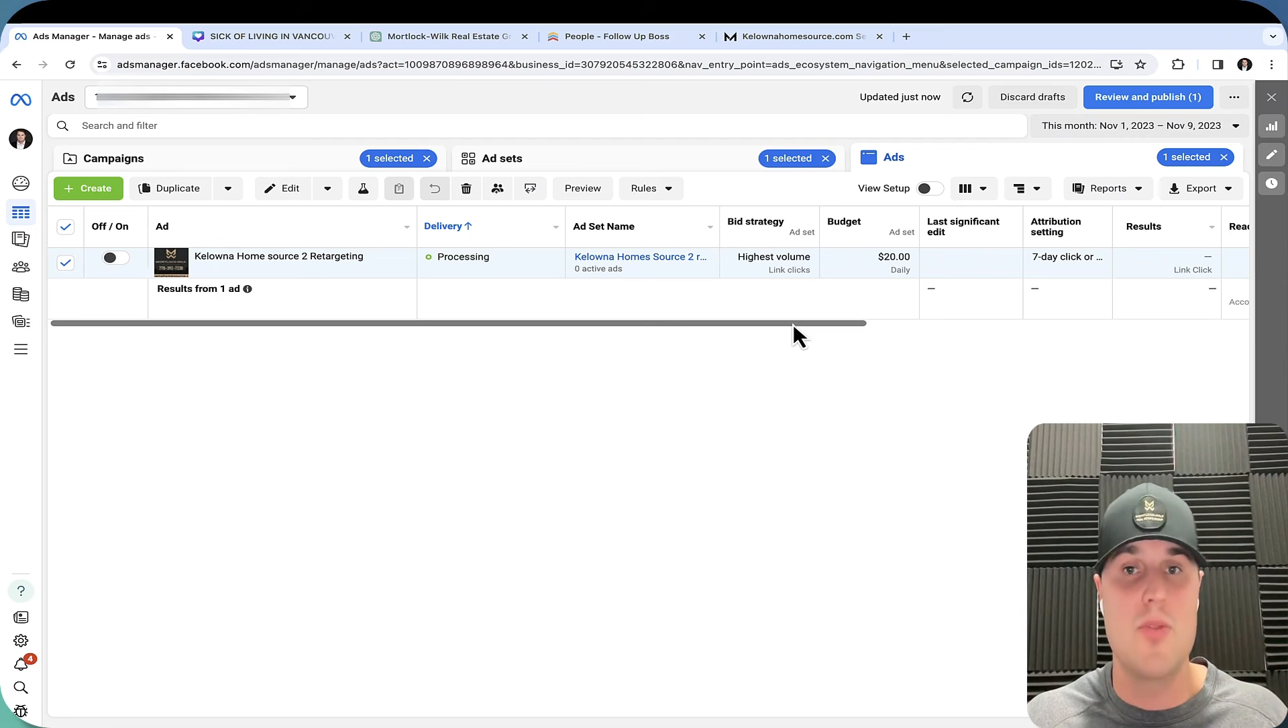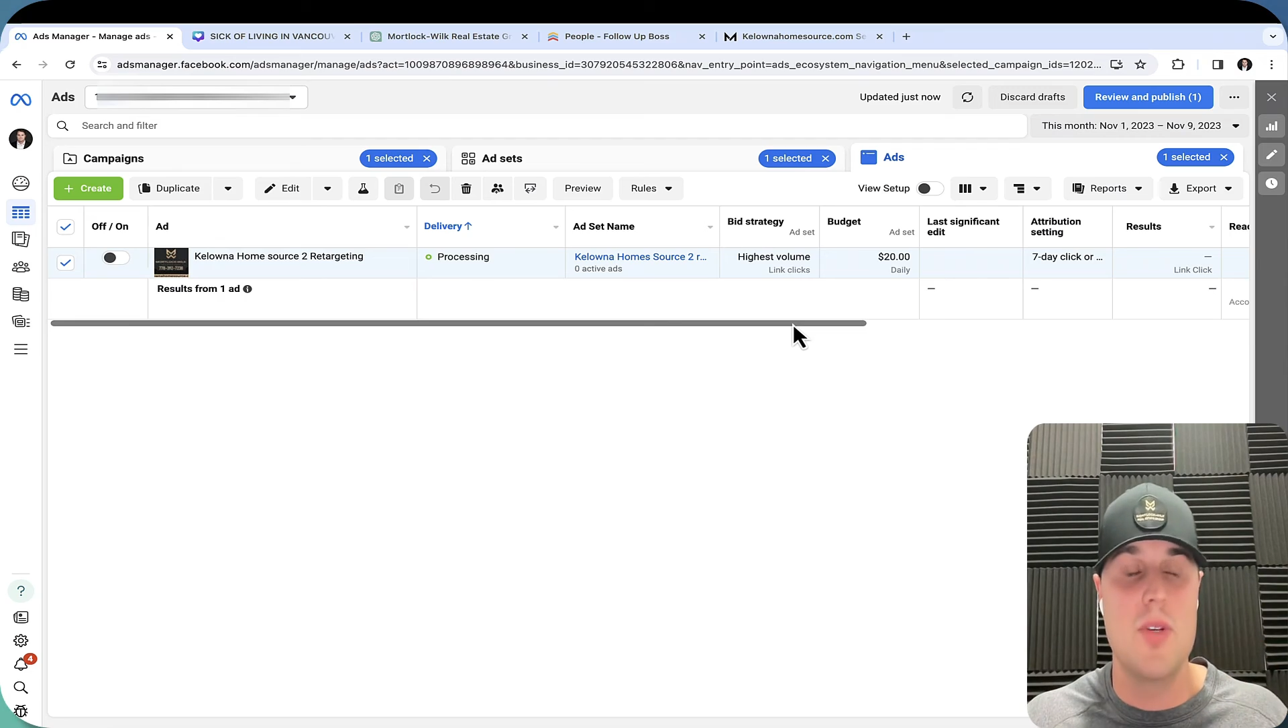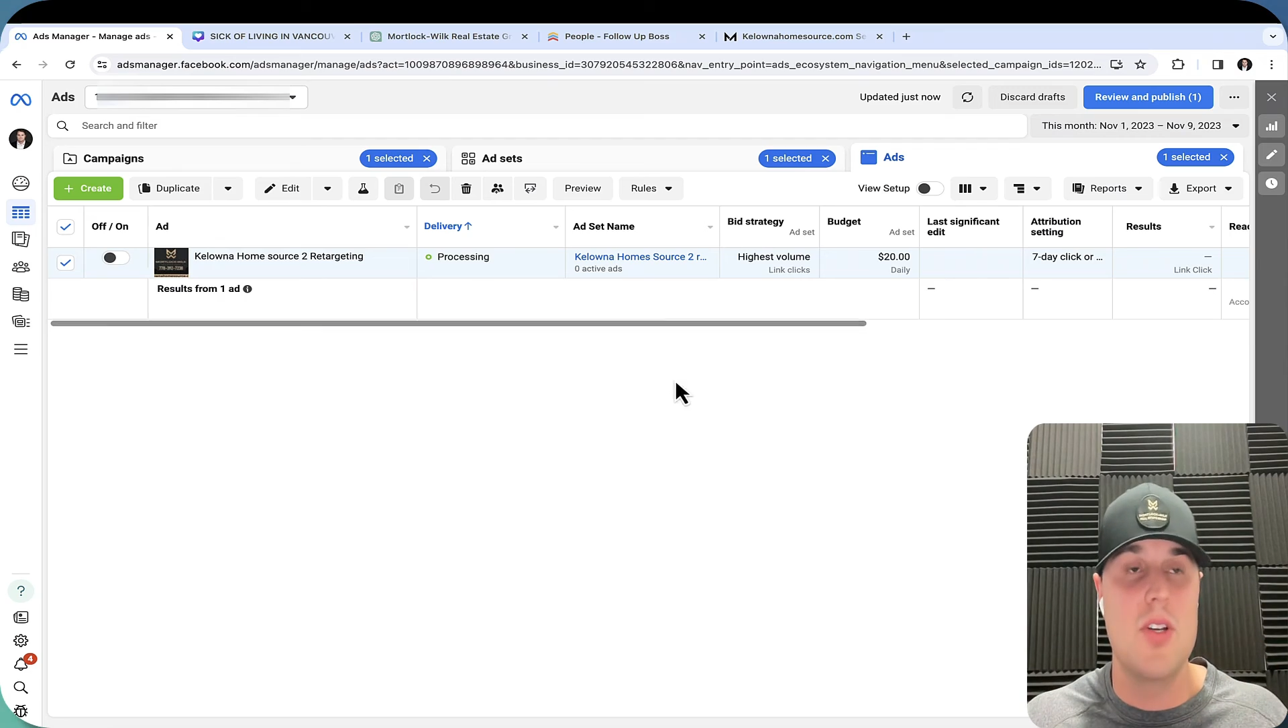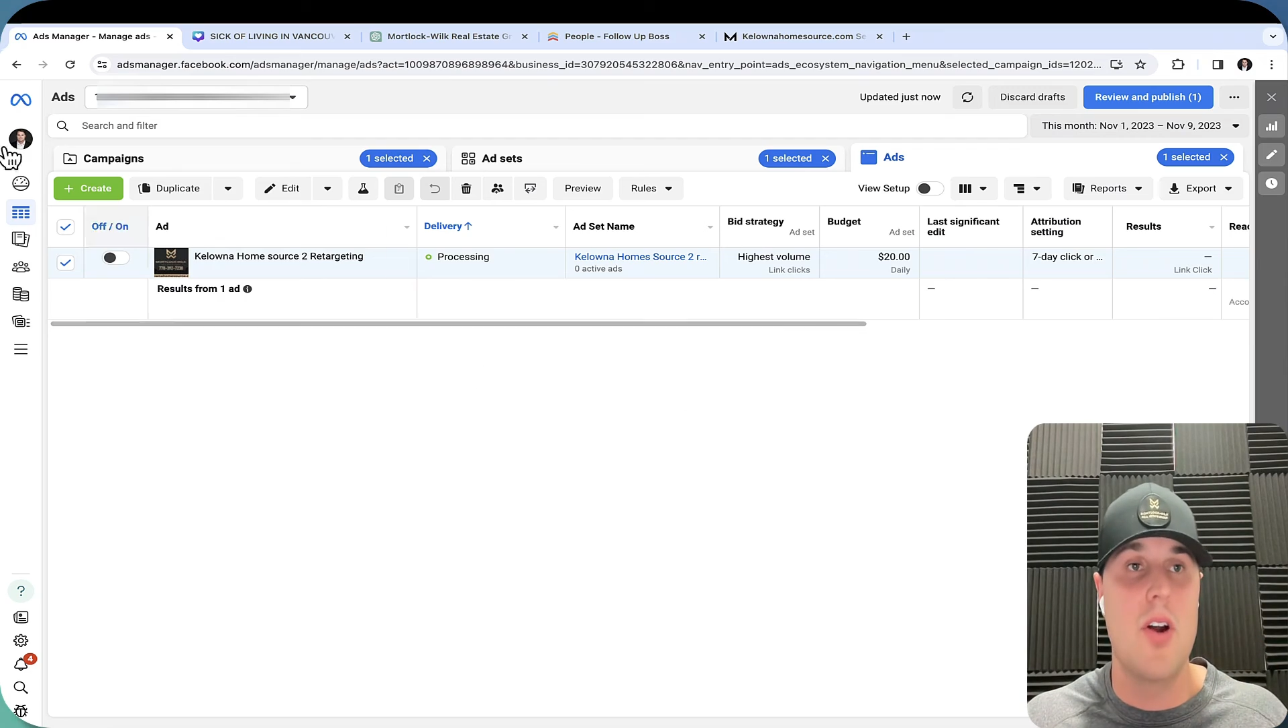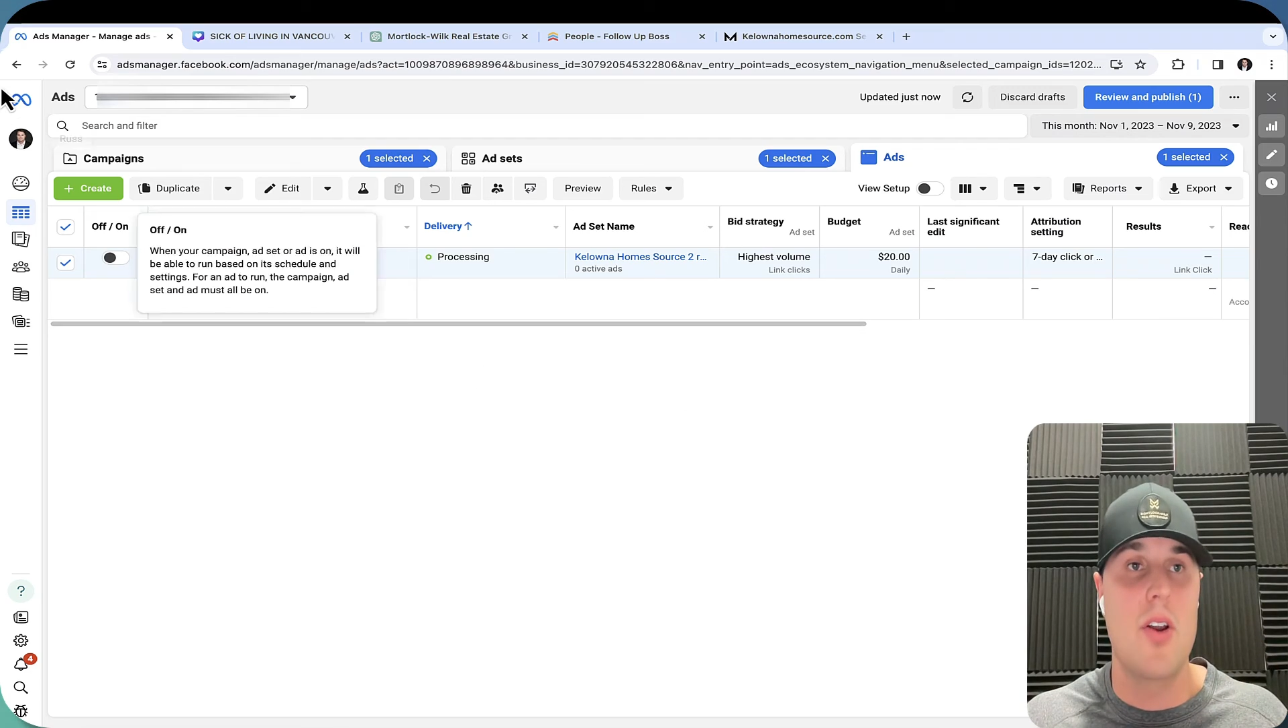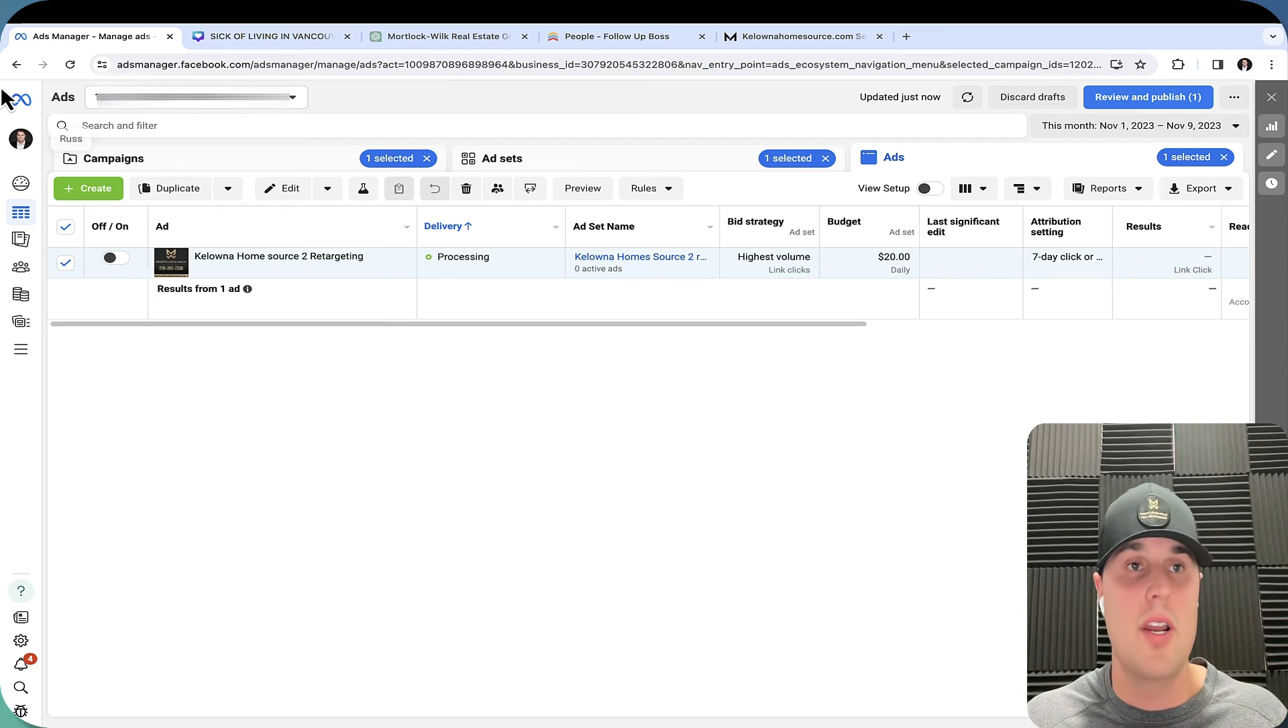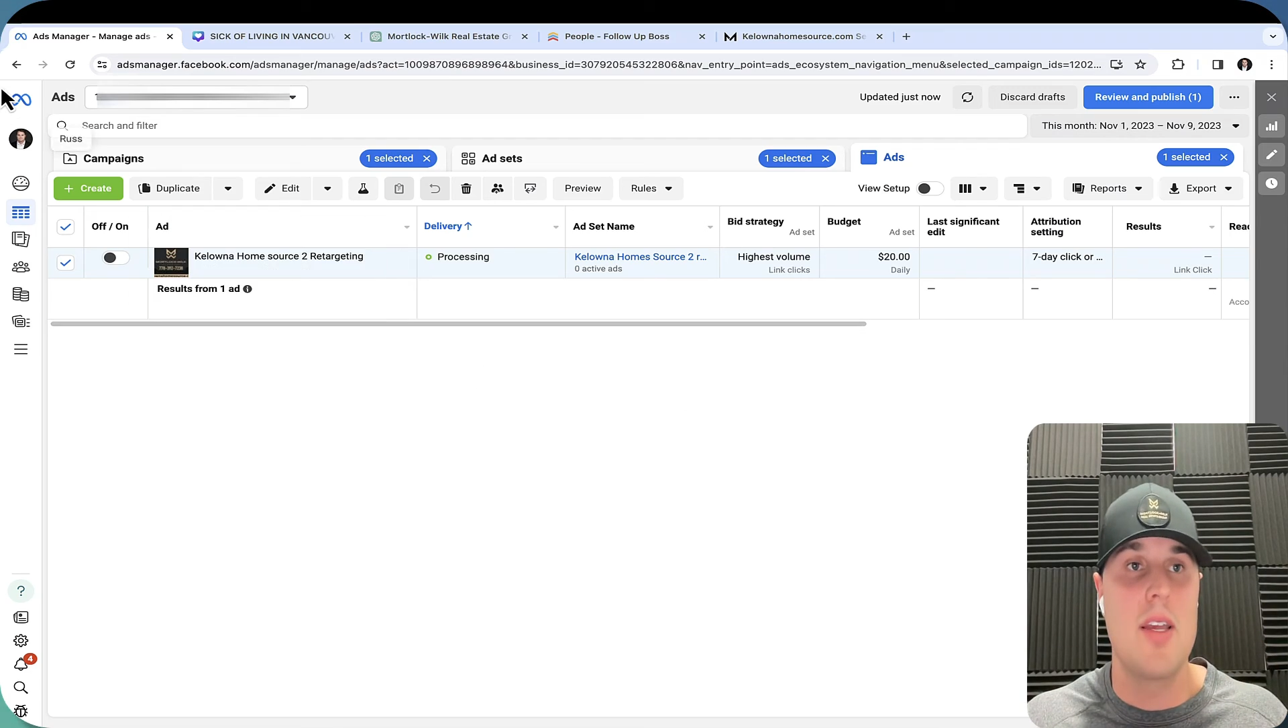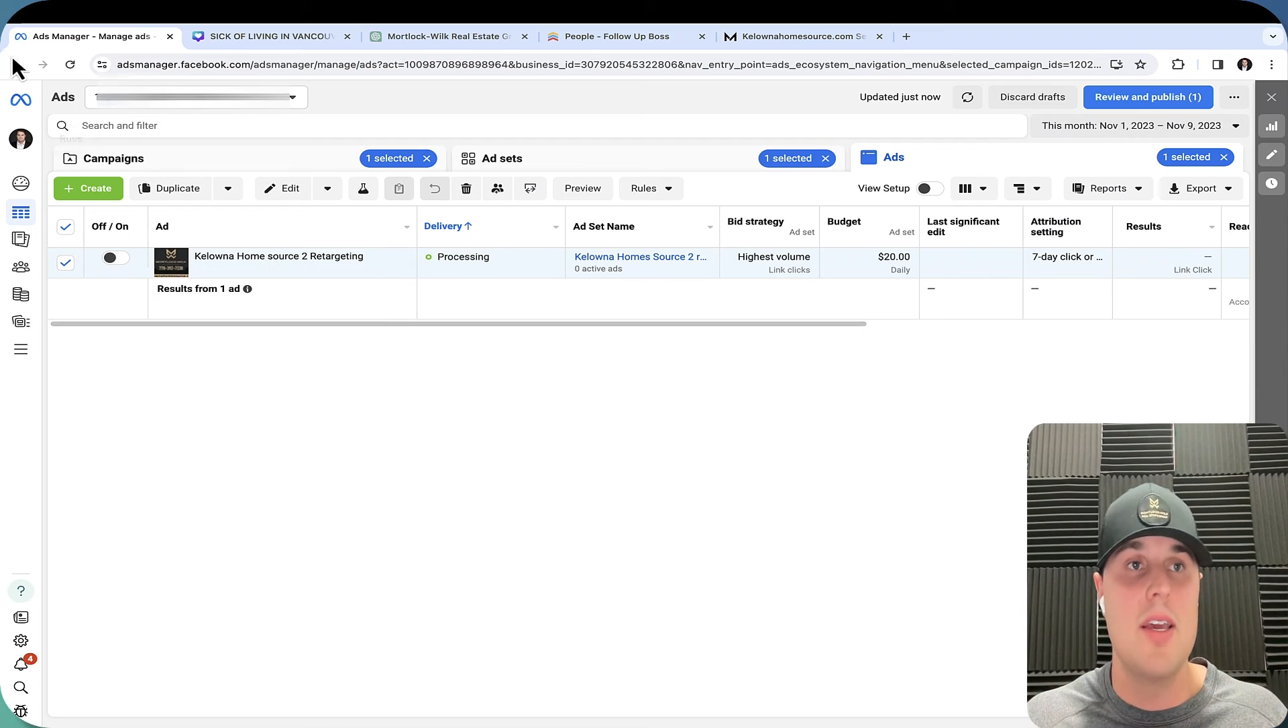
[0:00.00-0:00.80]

retargeting.